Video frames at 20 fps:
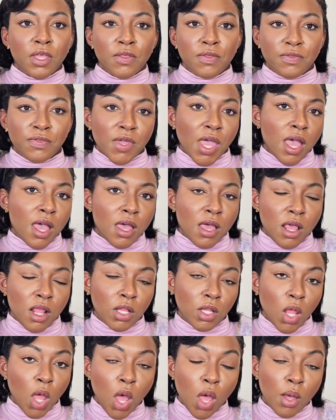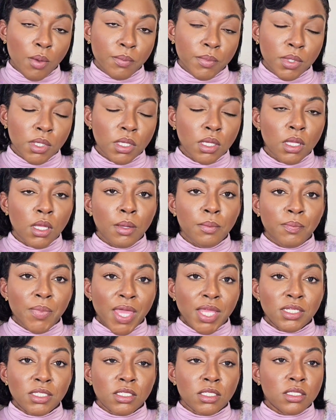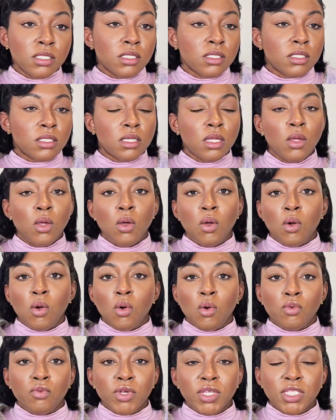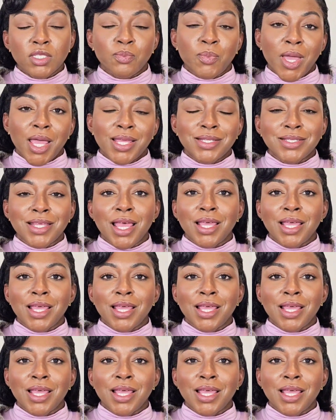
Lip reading: that alarm pendant or wristband,